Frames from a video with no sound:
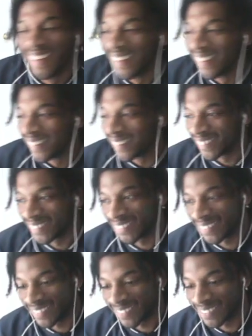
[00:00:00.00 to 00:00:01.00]

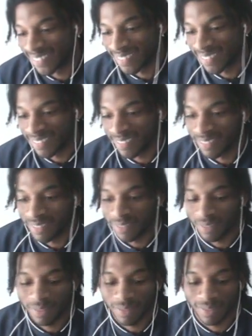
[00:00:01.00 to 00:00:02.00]

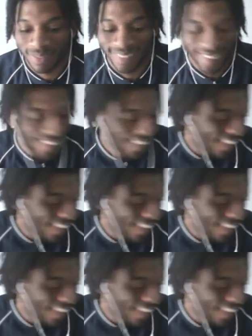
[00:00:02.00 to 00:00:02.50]
(not speaking)